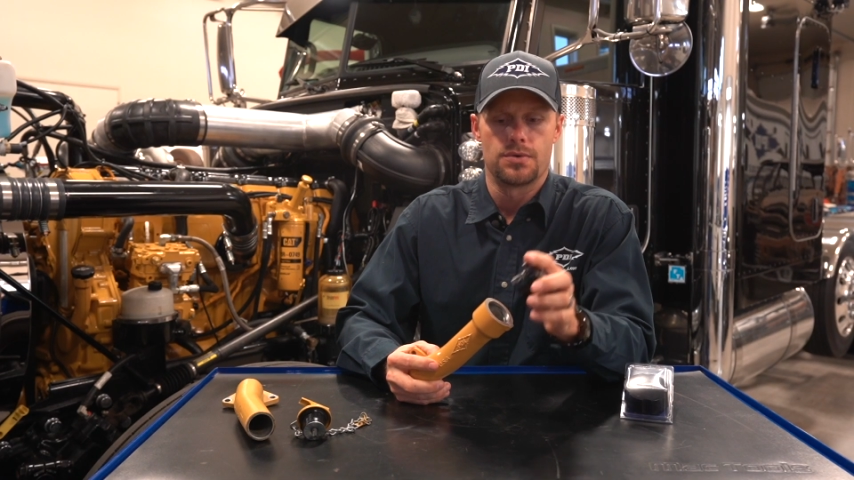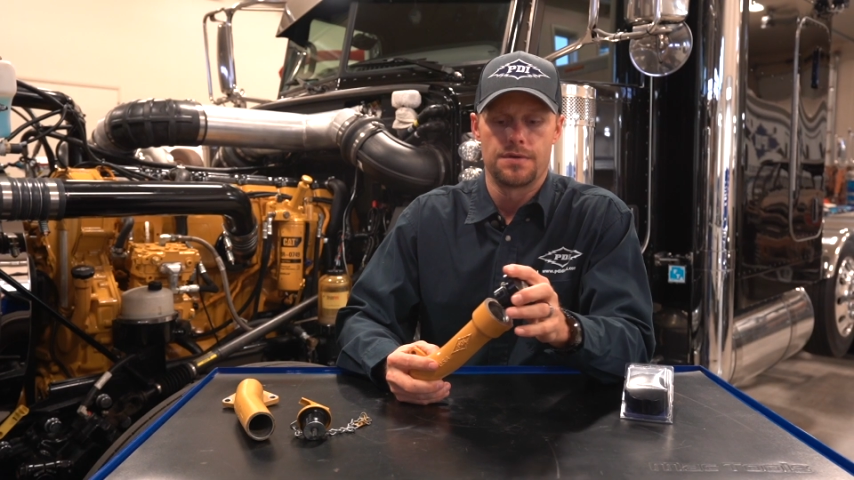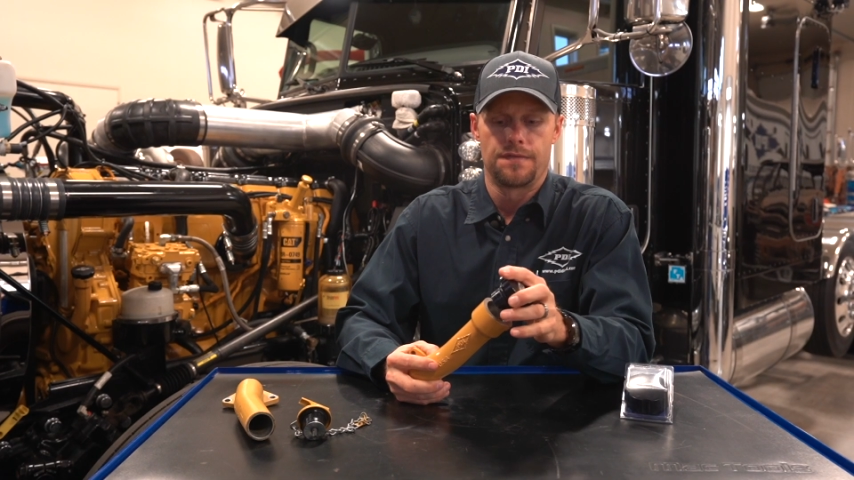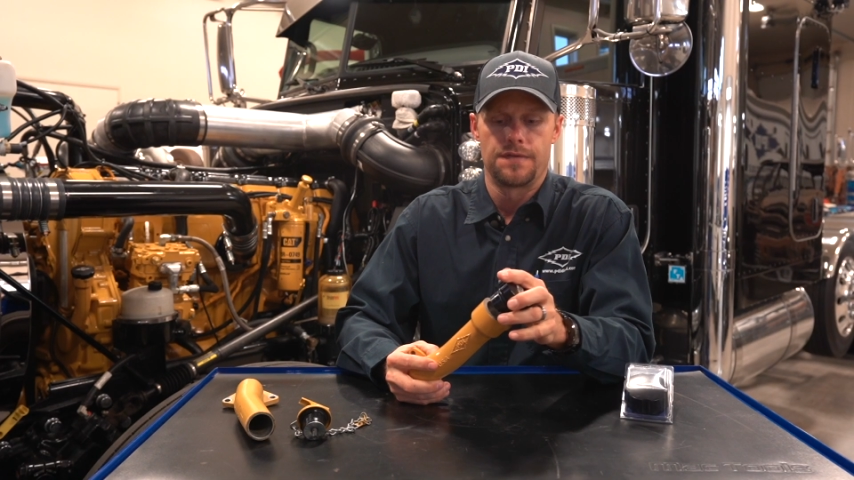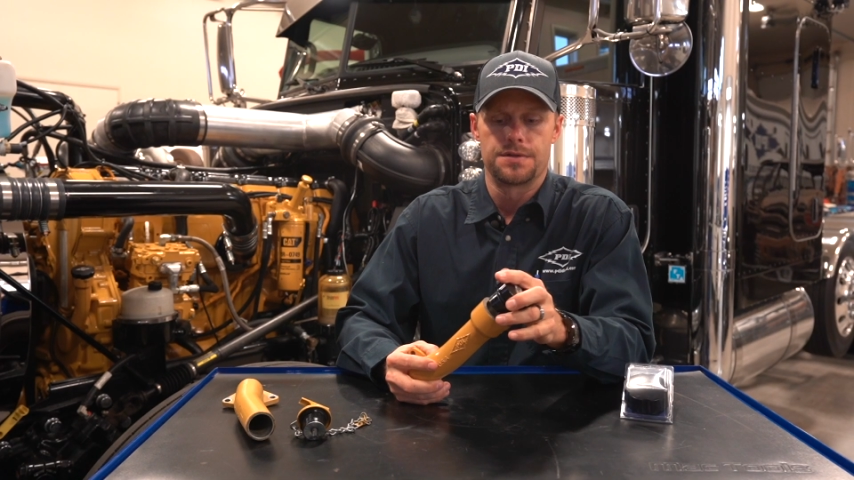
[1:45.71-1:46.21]

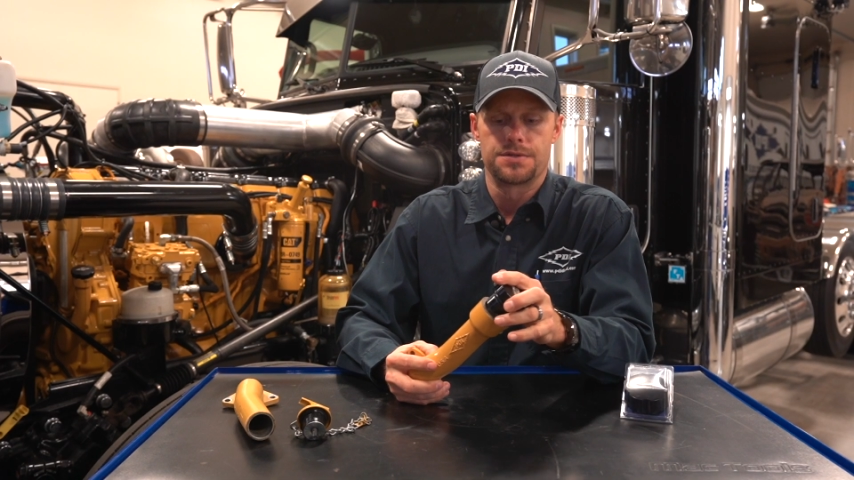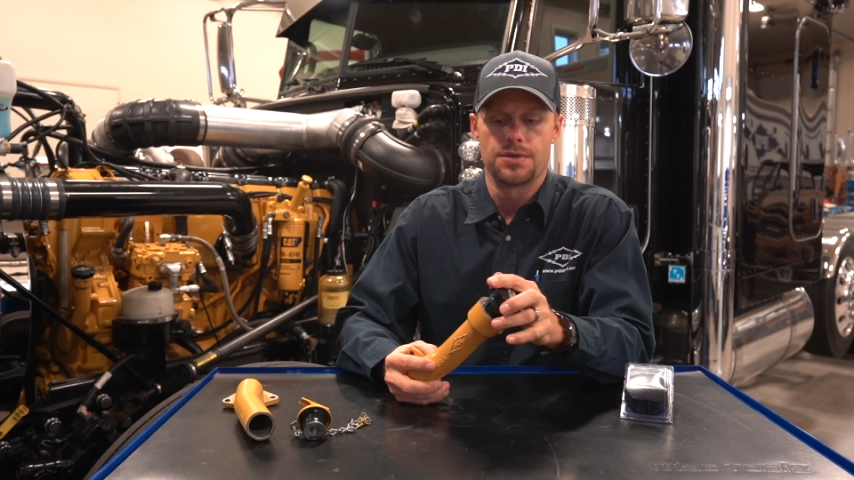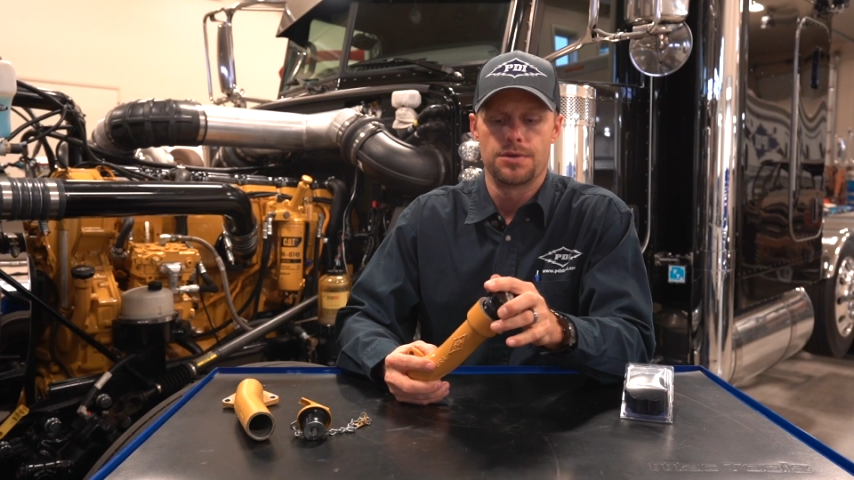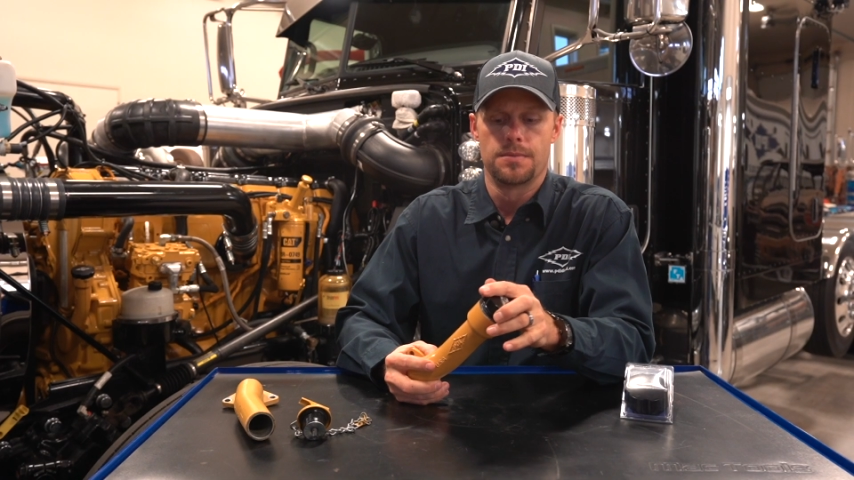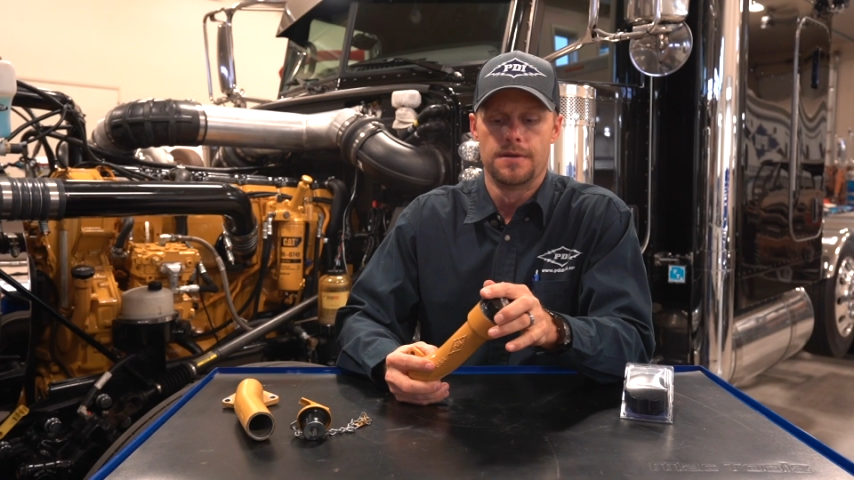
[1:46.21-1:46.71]
oil fill
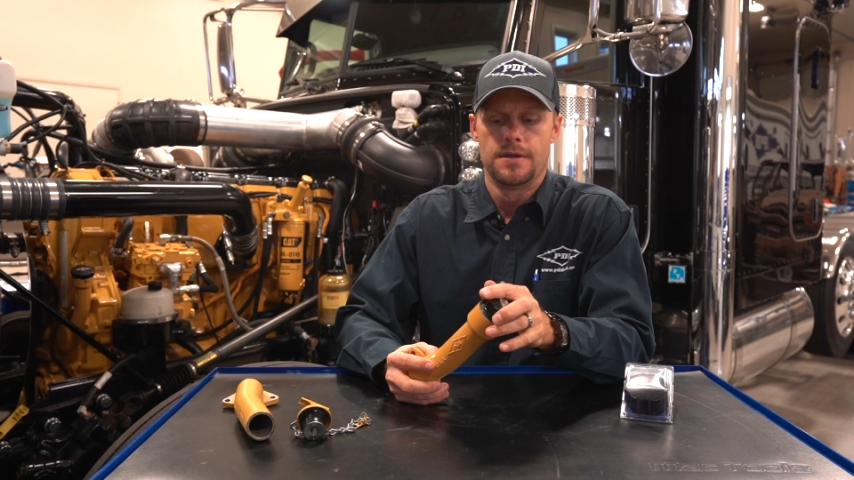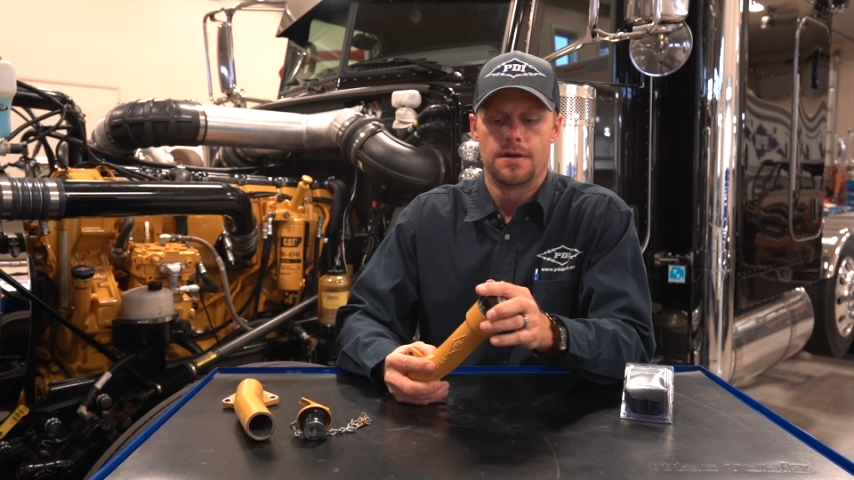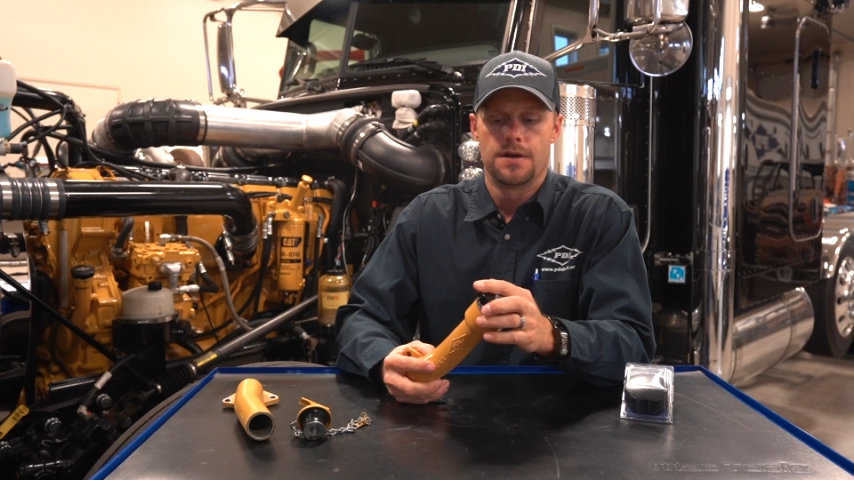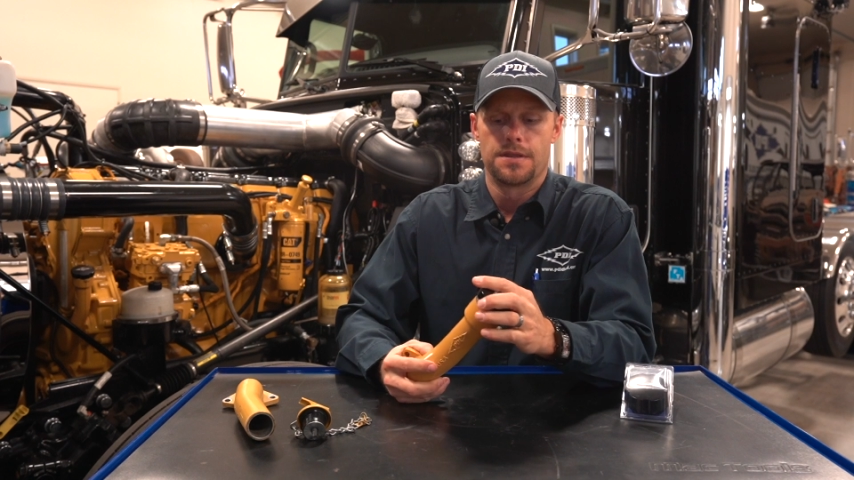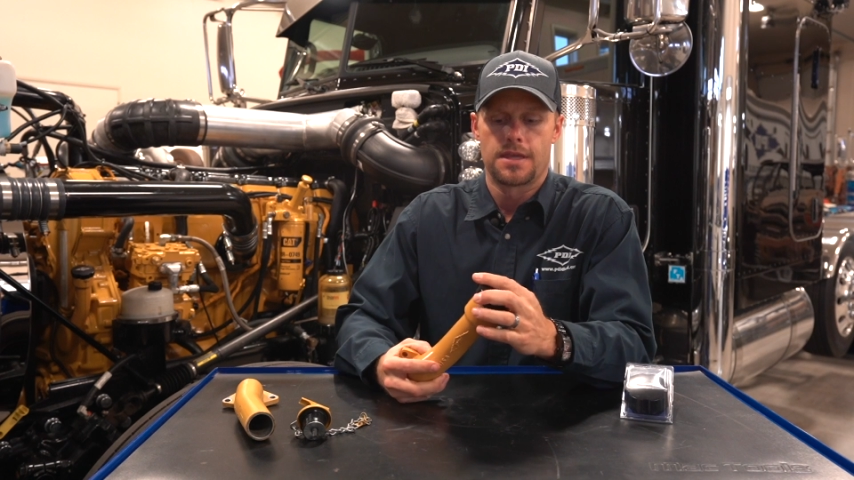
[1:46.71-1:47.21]
tube
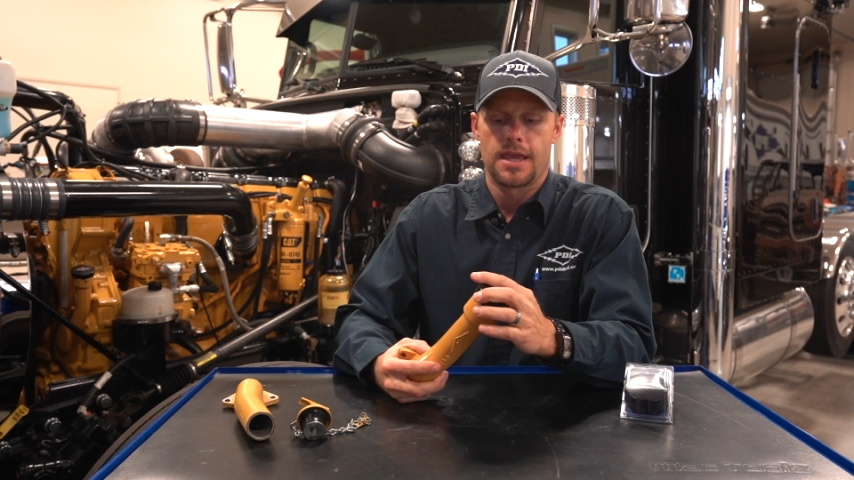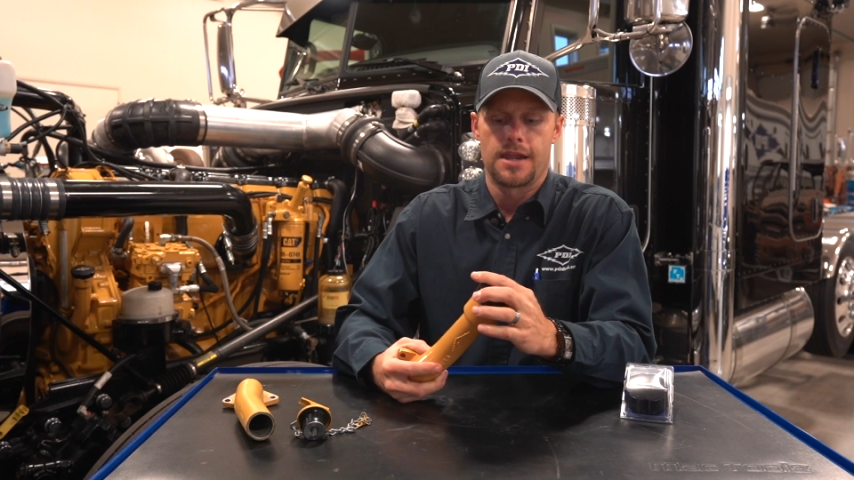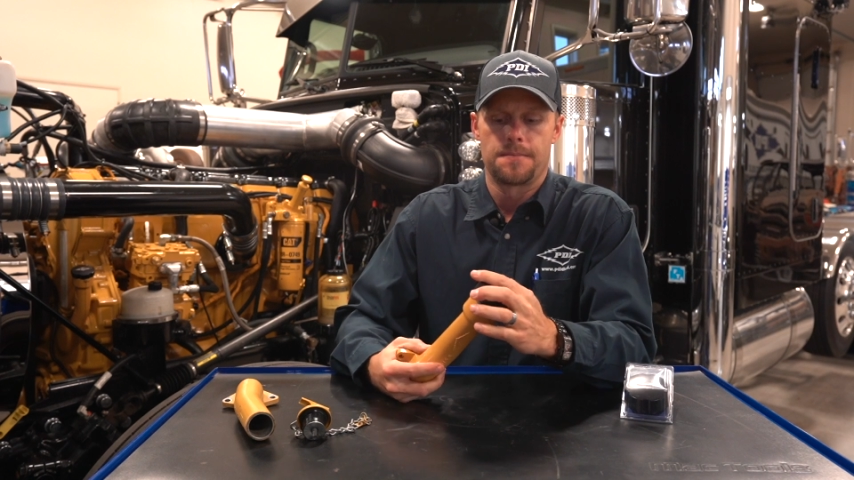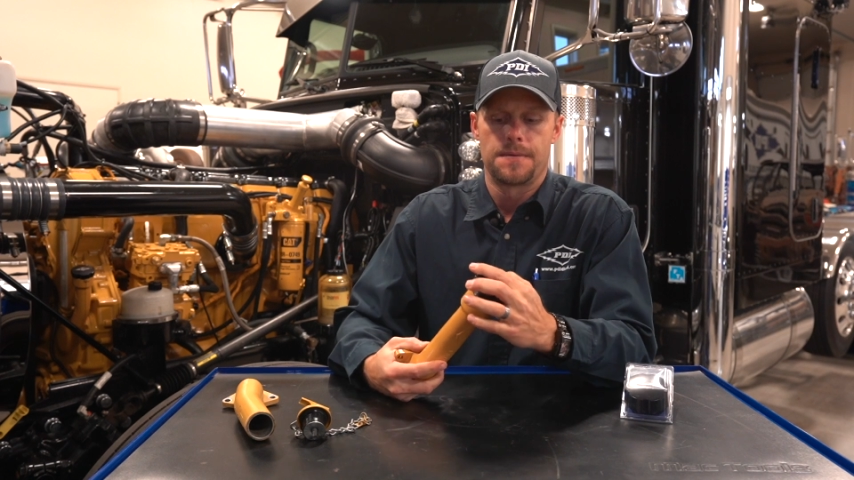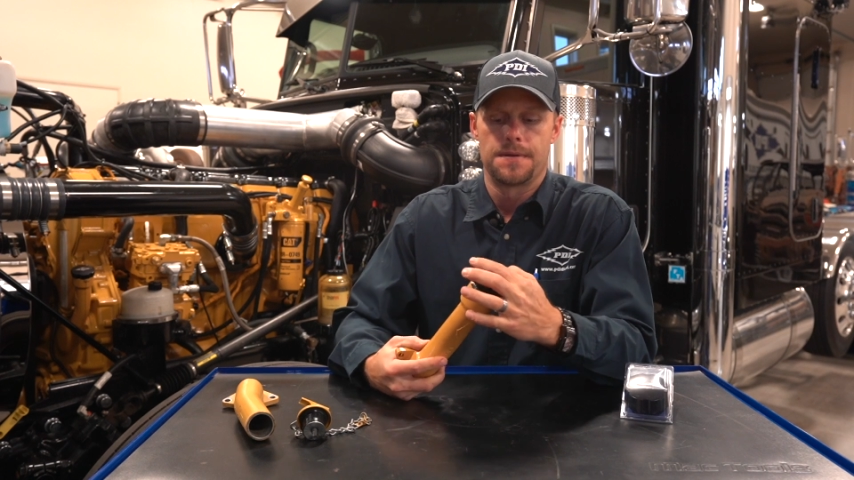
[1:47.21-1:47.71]
on the
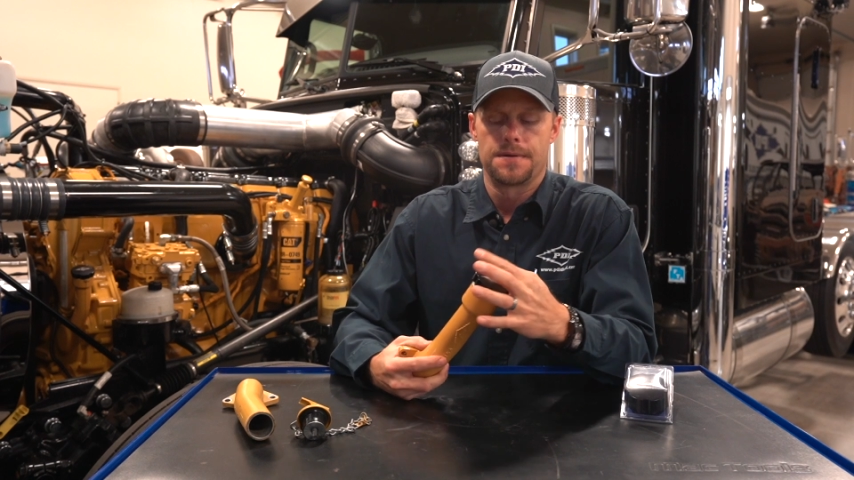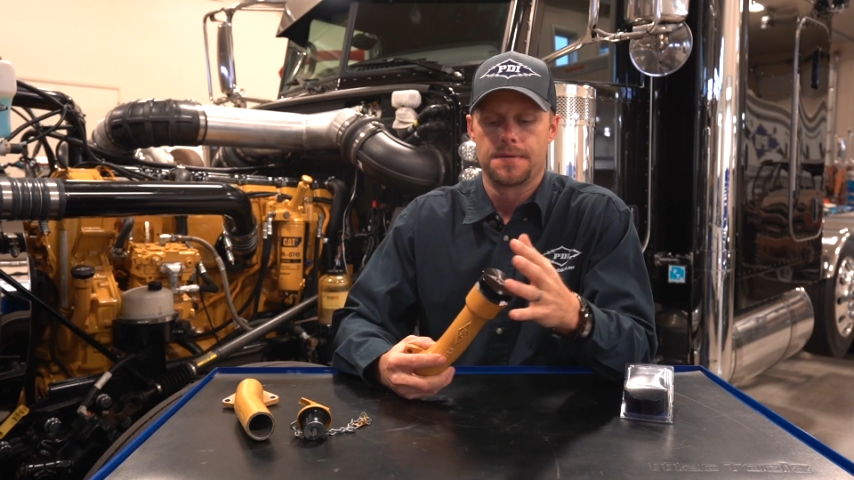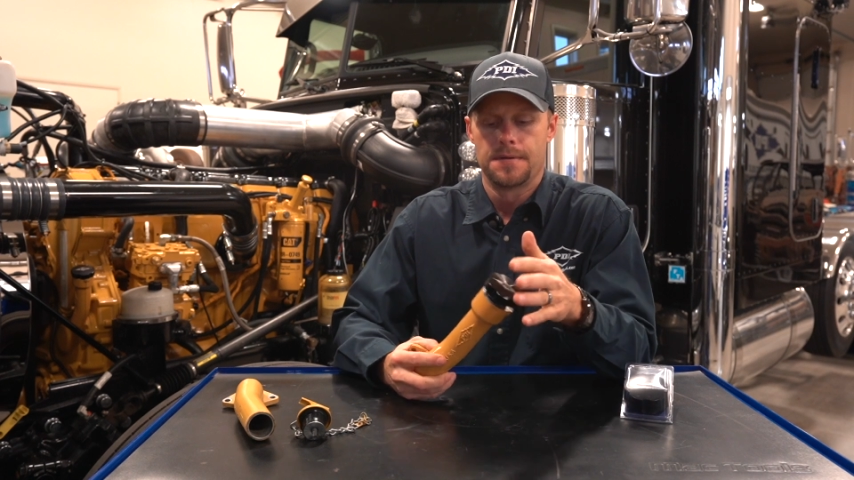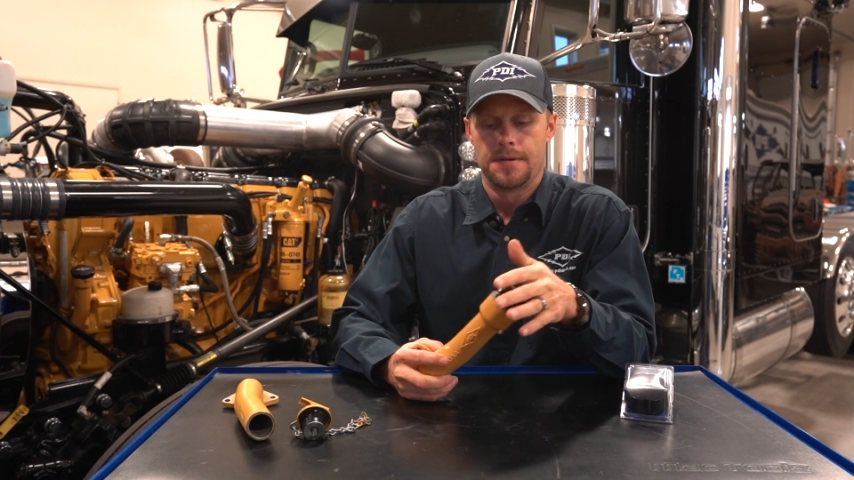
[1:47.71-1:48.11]
Caterpillar.